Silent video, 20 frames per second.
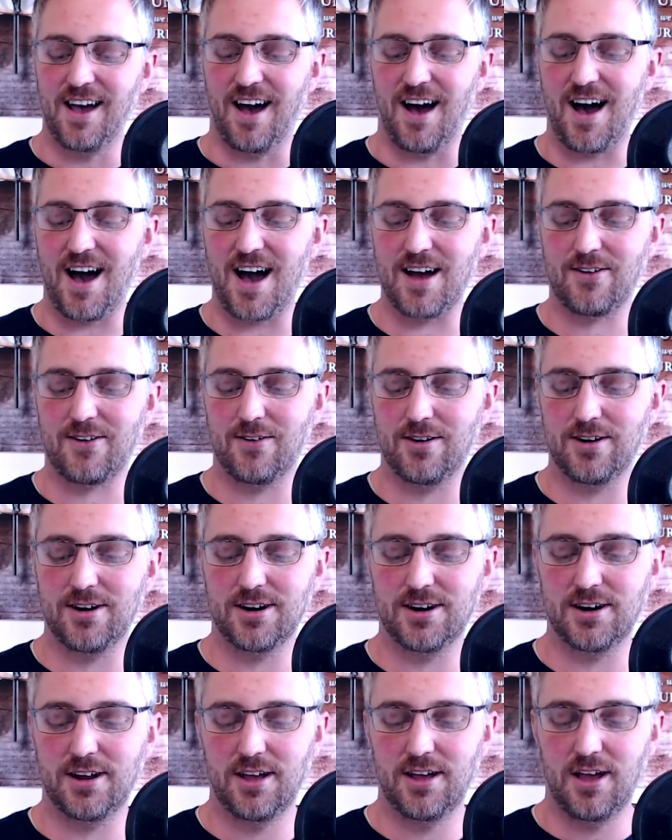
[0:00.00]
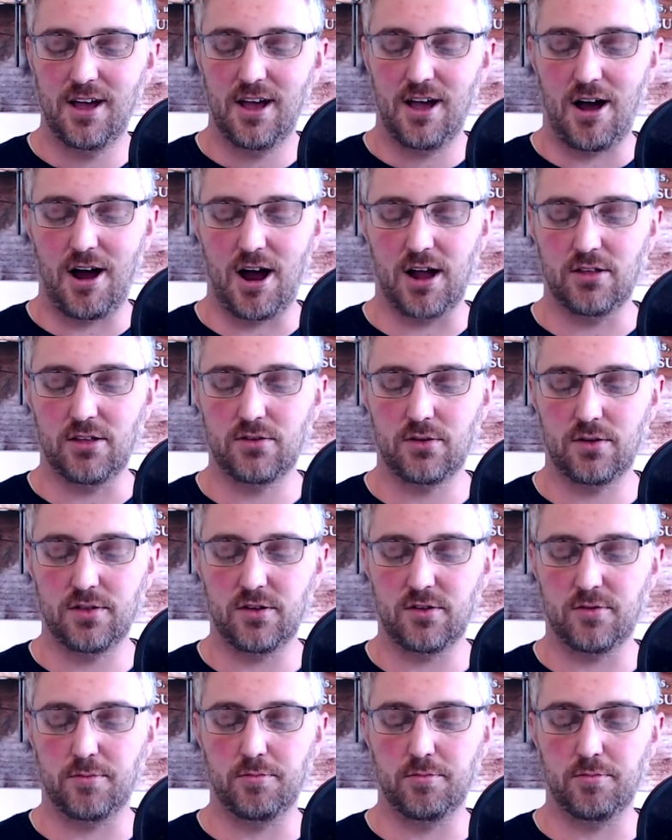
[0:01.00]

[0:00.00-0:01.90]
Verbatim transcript: Awkward. All right, so this,